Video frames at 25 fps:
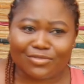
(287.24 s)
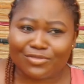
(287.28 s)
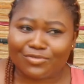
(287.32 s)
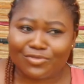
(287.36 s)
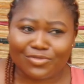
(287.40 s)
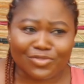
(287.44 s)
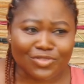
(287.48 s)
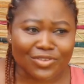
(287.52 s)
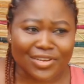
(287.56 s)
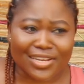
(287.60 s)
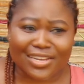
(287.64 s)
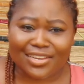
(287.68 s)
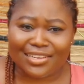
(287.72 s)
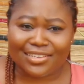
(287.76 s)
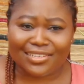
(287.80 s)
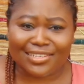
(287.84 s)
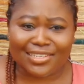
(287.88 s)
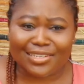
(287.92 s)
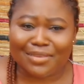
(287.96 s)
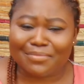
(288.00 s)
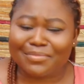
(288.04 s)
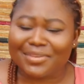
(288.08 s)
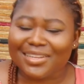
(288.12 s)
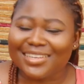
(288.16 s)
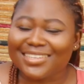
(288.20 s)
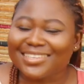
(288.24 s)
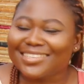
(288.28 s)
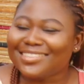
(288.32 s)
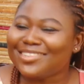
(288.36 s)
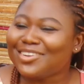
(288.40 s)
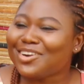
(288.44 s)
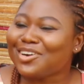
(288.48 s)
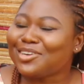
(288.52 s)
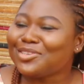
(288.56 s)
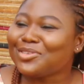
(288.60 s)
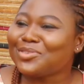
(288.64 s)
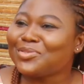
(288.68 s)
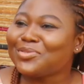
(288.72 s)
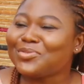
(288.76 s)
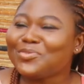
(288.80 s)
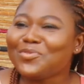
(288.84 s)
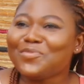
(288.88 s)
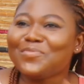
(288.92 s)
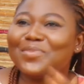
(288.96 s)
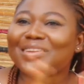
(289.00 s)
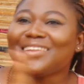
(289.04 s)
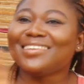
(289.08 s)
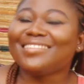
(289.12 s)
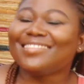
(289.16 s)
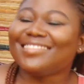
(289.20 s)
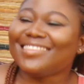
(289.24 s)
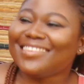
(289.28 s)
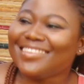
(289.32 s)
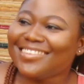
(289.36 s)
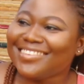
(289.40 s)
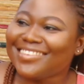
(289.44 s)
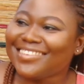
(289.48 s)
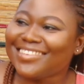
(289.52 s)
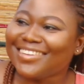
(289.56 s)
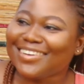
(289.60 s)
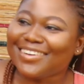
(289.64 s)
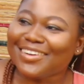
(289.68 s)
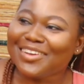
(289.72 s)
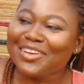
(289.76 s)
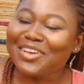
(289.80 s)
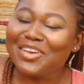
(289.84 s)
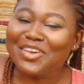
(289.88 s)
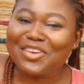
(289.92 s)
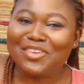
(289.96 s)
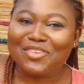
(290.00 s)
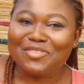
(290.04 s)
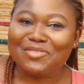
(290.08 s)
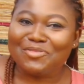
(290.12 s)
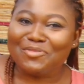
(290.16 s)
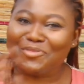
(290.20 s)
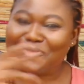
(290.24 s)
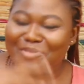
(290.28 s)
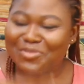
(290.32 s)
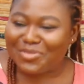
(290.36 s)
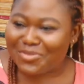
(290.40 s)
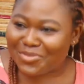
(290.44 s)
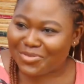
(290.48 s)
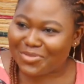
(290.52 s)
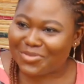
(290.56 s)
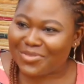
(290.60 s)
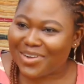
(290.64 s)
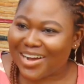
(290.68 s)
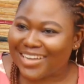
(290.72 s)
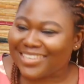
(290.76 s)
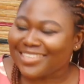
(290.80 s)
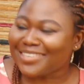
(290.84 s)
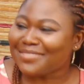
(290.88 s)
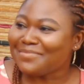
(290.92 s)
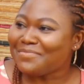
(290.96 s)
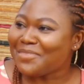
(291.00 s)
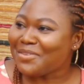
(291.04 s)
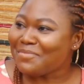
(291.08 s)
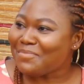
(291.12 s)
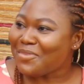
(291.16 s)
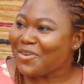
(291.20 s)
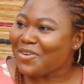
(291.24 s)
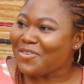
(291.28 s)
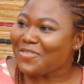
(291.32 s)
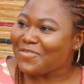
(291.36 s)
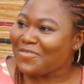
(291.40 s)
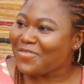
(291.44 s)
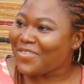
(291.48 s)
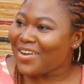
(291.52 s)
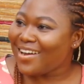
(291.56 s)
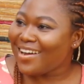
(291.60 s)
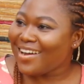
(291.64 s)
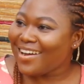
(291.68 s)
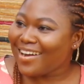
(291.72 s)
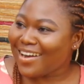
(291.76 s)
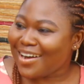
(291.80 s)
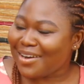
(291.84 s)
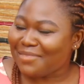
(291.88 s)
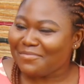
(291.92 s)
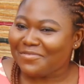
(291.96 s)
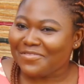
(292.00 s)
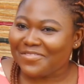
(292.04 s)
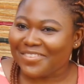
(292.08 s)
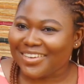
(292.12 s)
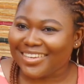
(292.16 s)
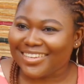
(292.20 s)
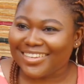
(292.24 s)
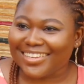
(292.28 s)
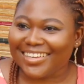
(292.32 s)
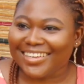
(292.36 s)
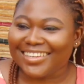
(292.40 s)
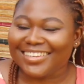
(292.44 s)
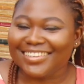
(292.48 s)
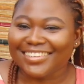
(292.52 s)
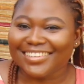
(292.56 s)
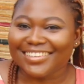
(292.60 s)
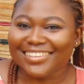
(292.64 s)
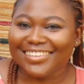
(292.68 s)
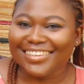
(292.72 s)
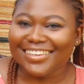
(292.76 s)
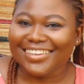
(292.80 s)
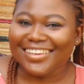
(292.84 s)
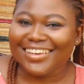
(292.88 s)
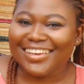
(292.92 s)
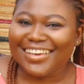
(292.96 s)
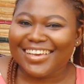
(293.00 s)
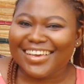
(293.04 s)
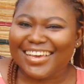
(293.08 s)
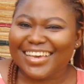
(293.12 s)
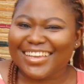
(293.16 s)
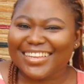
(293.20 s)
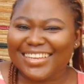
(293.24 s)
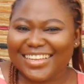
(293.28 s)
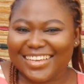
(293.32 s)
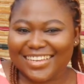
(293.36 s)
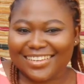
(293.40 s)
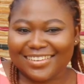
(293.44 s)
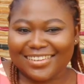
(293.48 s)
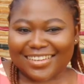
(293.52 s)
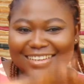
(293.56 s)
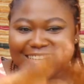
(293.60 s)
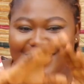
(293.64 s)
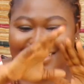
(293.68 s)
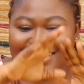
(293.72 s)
training seminars. There are so many things that you go through as a member of CAMFED, and it